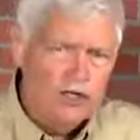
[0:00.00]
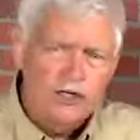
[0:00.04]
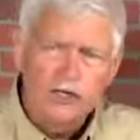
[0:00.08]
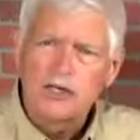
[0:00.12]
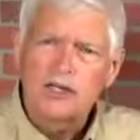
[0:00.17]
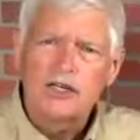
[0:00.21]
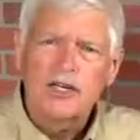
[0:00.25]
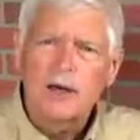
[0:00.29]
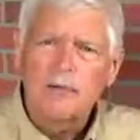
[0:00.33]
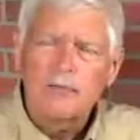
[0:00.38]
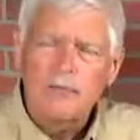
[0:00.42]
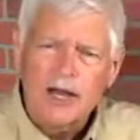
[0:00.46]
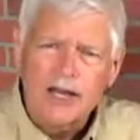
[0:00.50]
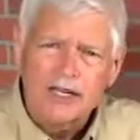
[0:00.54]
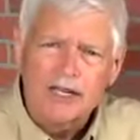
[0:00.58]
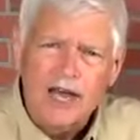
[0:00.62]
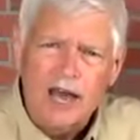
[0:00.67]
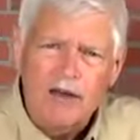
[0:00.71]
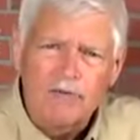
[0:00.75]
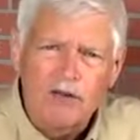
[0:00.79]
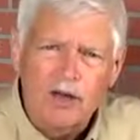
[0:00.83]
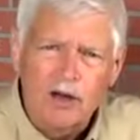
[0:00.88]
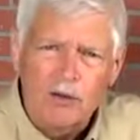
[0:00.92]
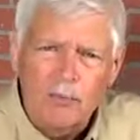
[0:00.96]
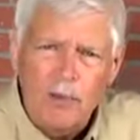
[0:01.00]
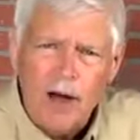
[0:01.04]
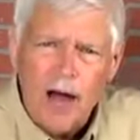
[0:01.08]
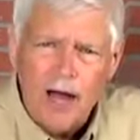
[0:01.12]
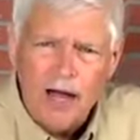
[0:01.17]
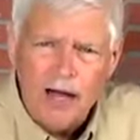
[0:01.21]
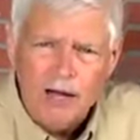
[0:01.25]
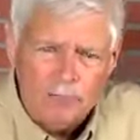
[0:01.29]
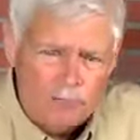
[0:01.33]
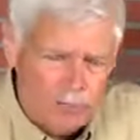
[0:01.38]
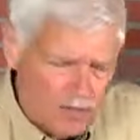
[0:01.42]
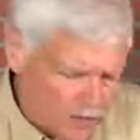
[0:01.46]
is the same thing as having a
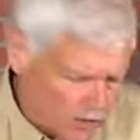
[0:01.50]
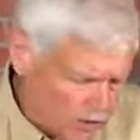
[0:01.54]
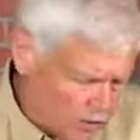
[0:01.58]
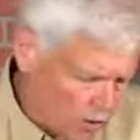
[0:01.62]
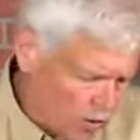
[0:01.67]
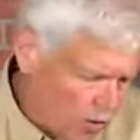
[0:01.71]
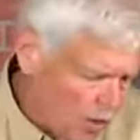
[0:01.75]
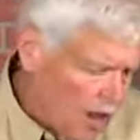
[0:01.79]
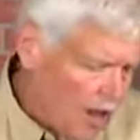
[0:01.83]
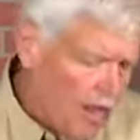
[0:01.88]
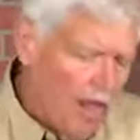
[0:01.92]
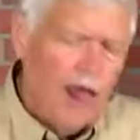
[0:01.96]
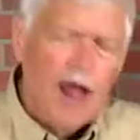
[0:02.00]
pocket pistol.